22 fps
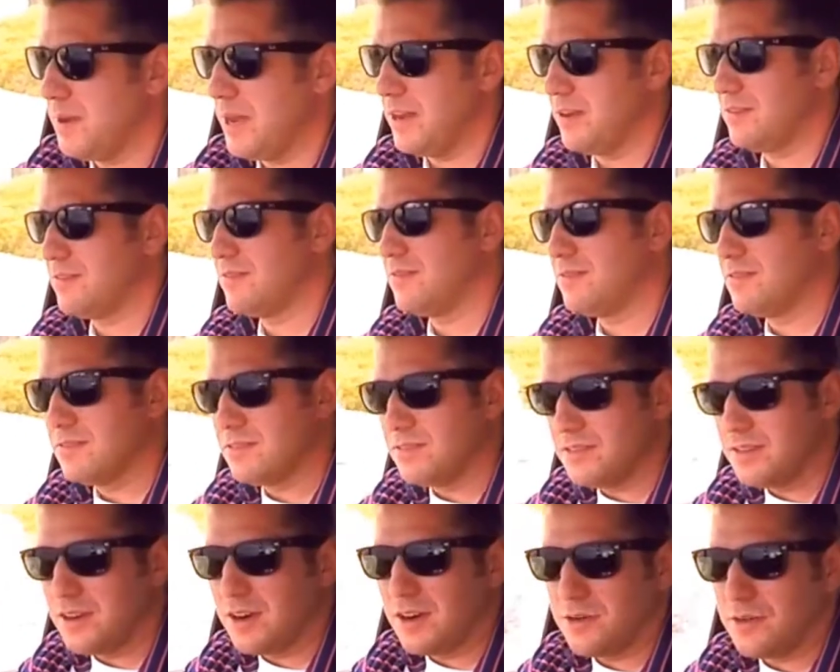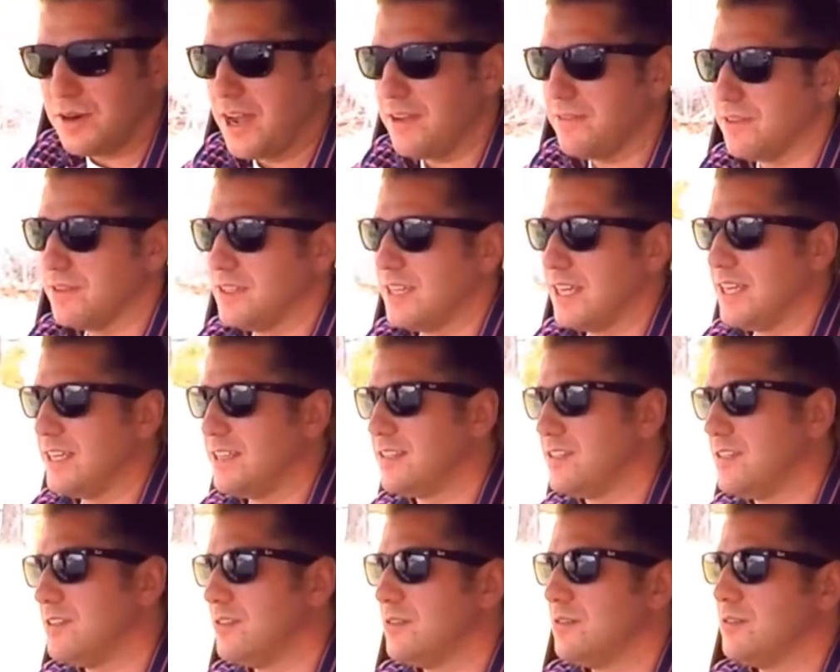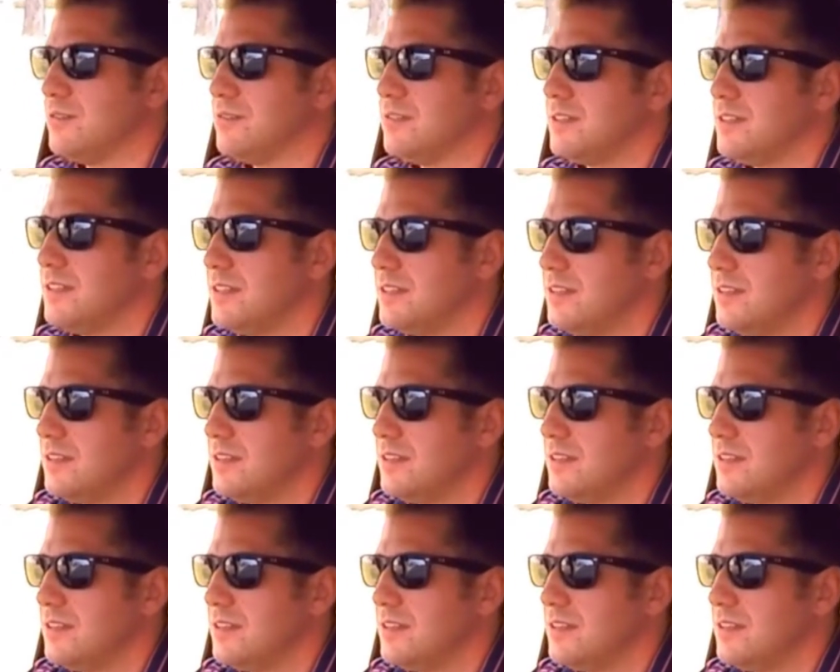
about our arrival date too.